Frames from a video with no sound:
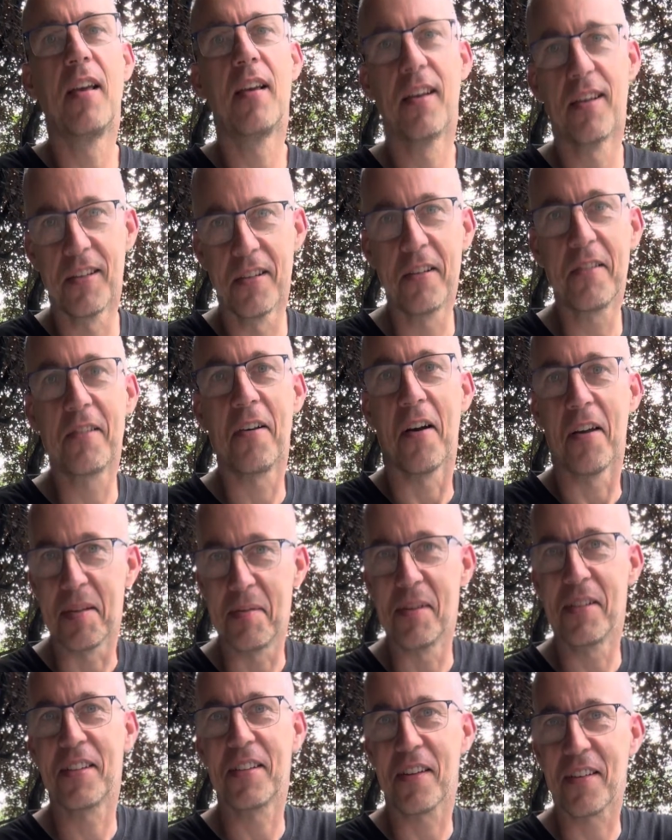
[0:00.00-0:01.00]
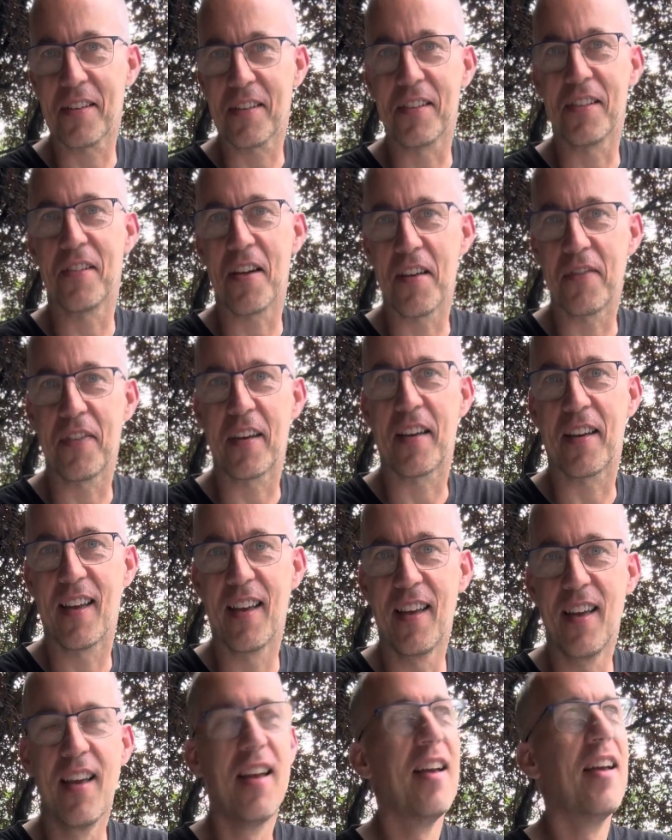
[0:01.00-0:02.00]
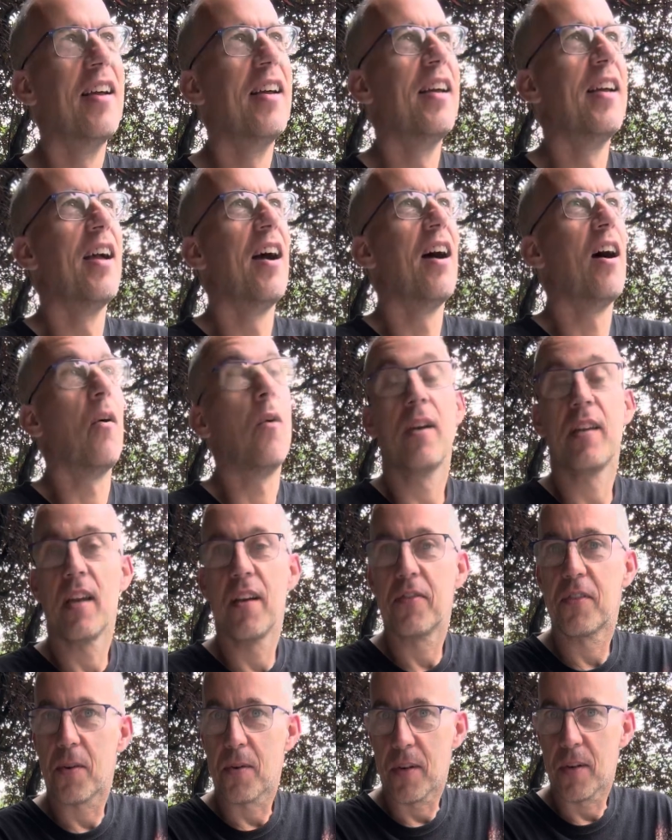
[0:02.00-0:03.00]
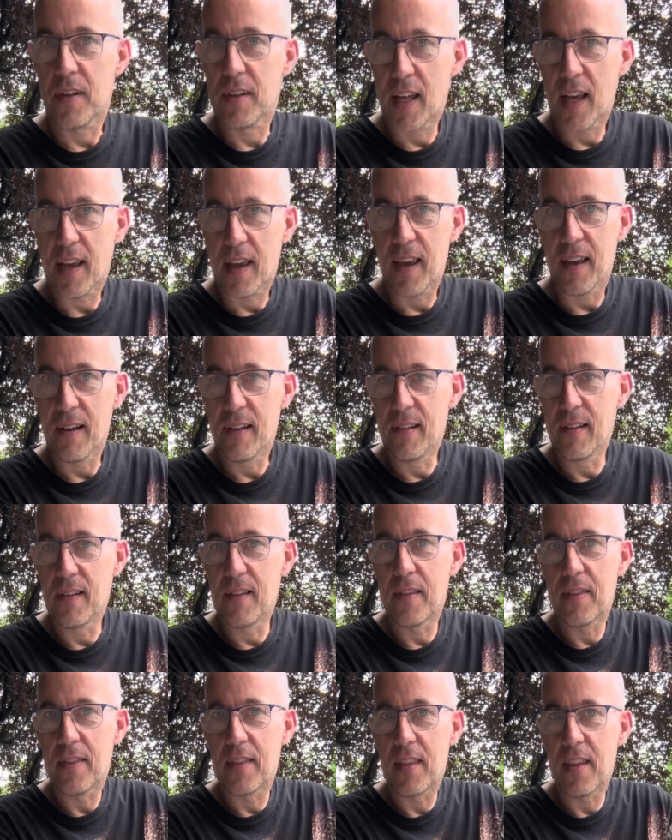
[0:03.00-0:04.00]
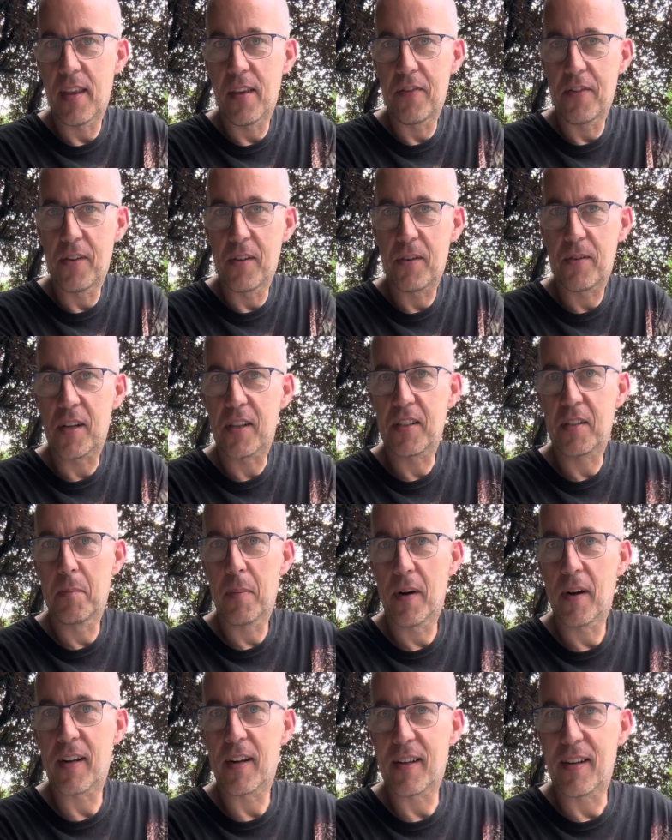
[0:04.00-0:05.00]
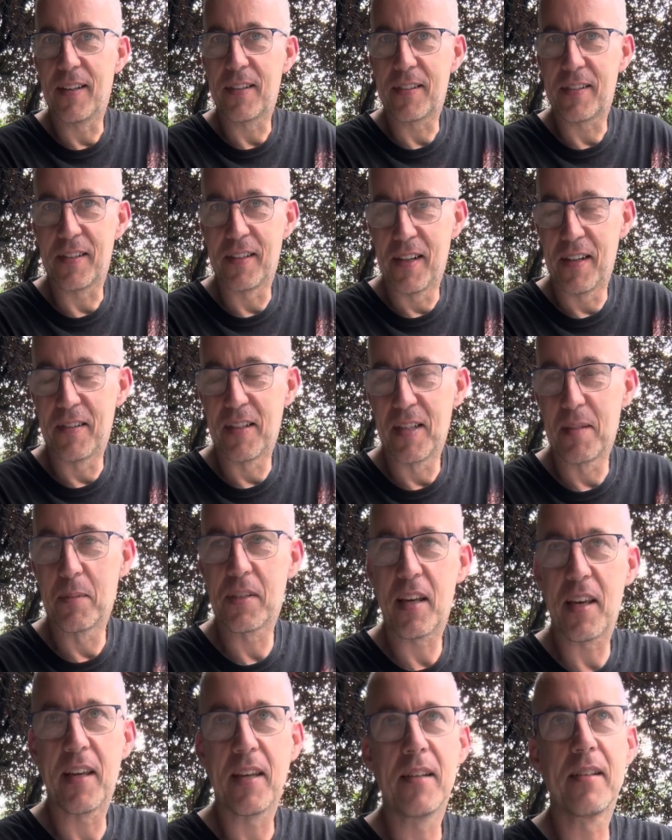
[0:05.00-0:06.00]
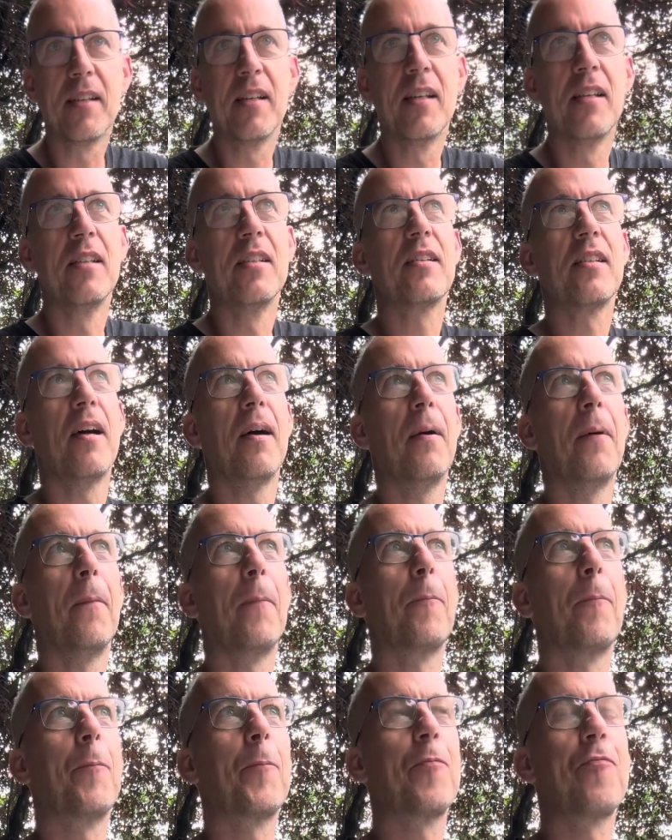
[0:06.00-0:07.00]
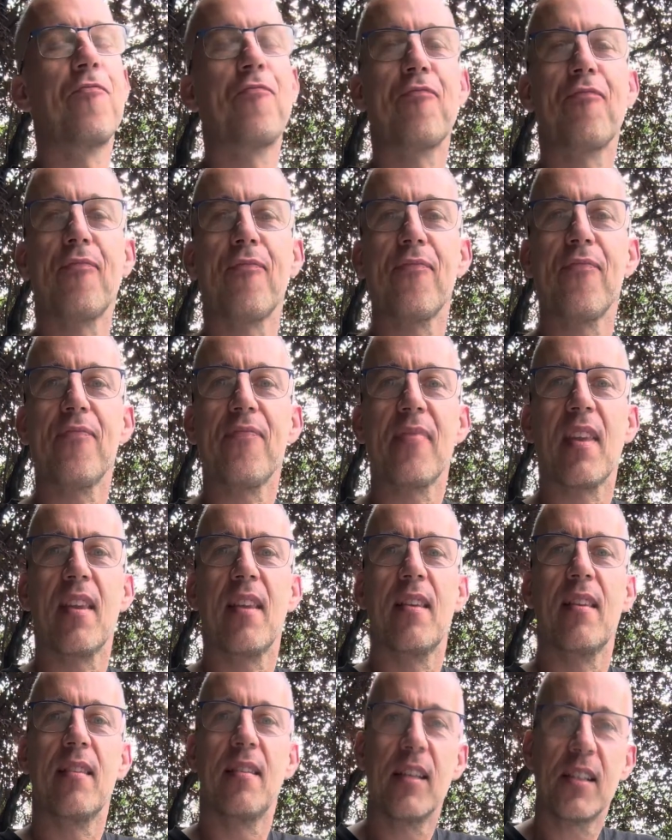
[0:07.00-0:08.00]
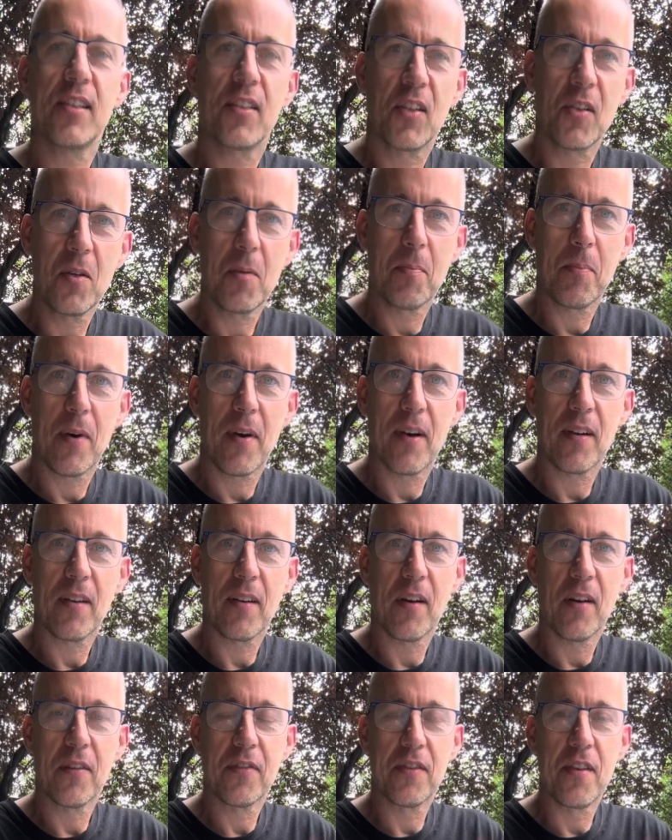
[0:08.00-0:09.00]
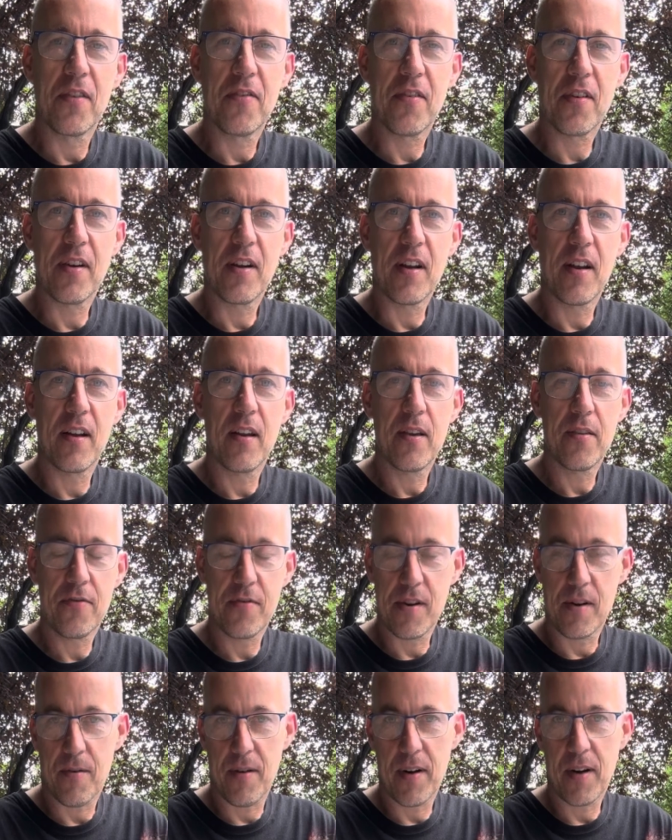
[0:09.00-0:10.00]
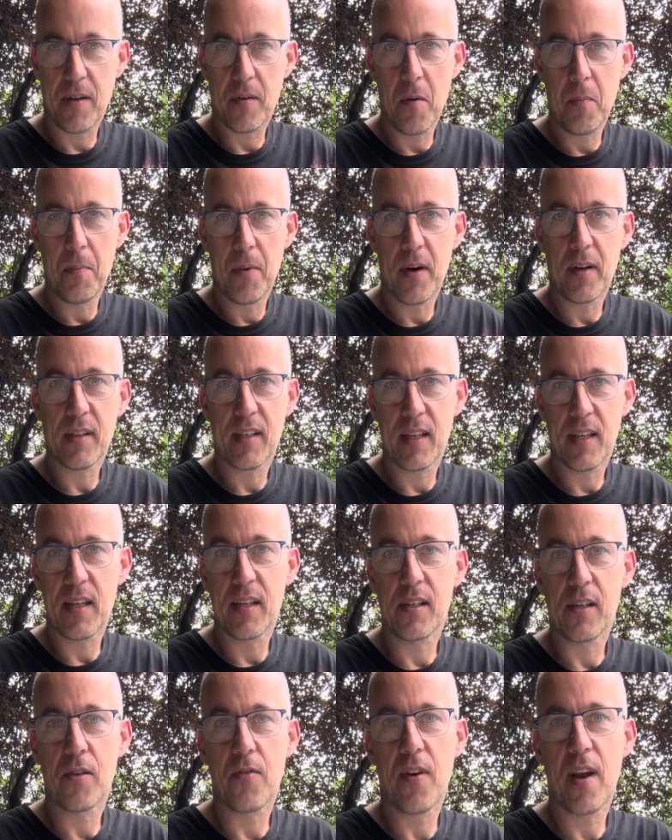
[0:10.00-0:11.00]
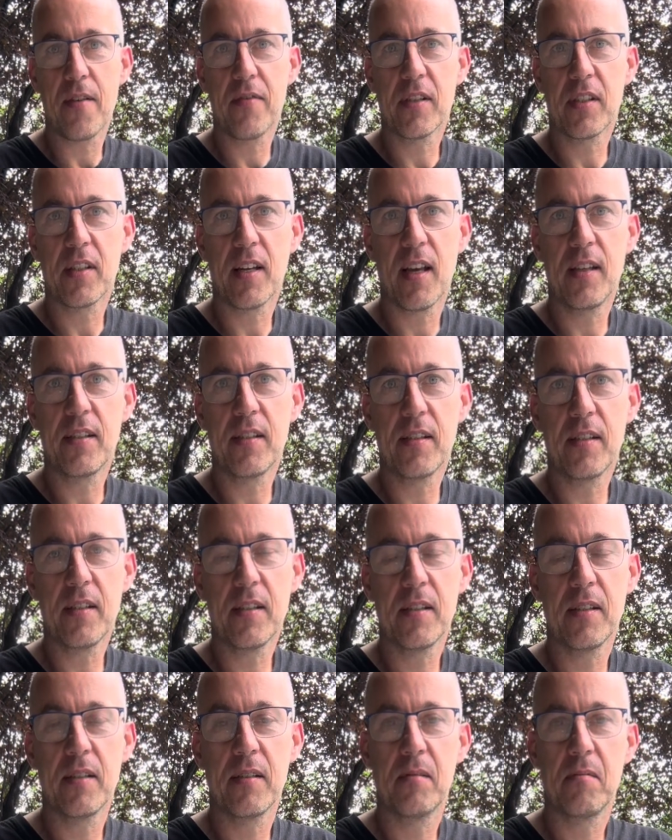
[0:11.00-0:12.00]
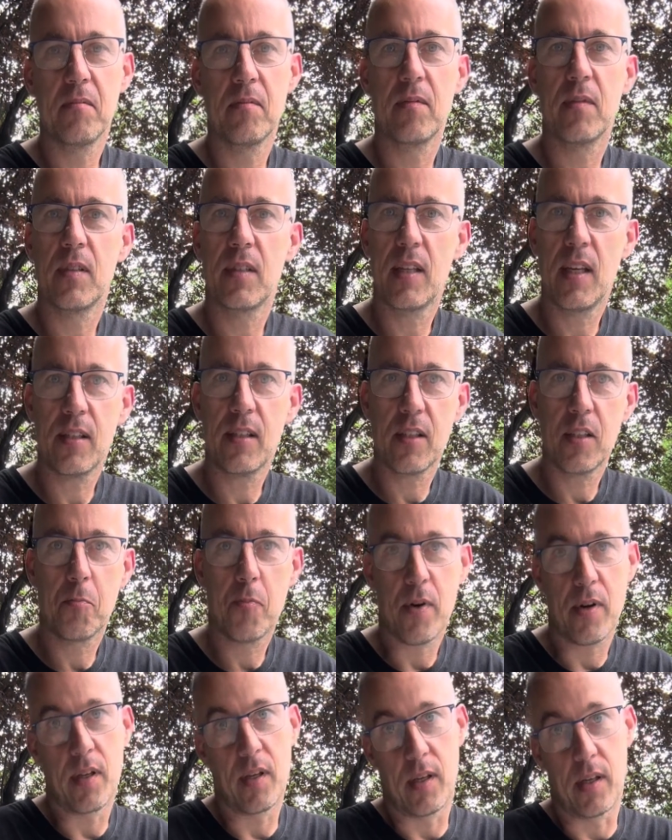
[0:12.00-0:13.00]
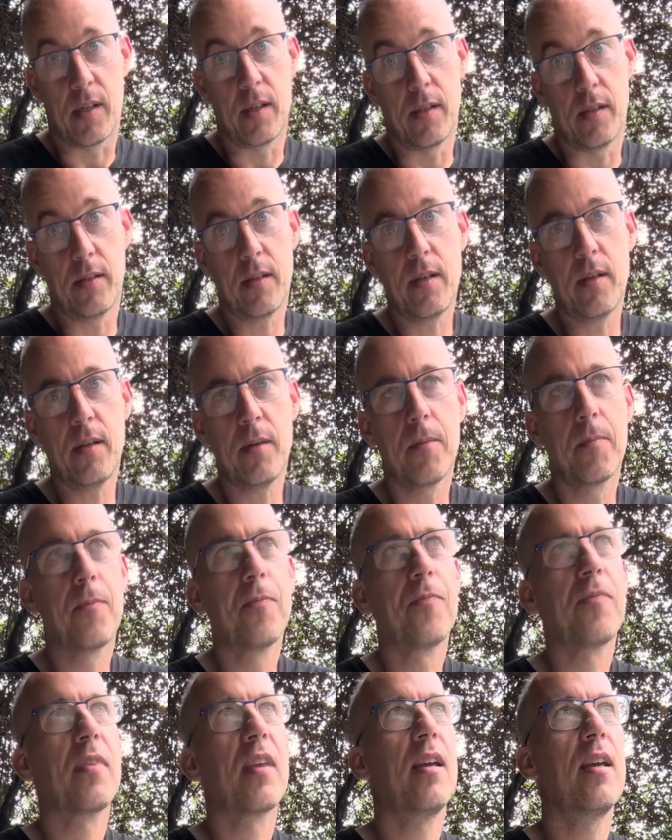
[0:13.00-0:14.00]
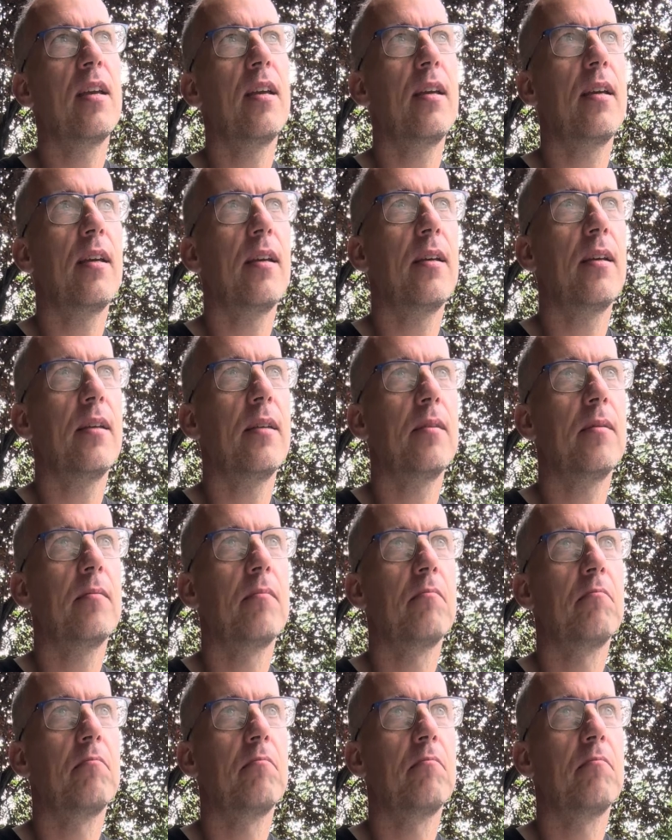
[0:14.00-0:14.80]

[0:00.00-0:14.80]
you gotta be stuck in traffic. Or you have to run like hell if you cross the barcode, you know what I'm saying? So that's the good part of the theoretical part and getting your driver's license. That is pretty easy. In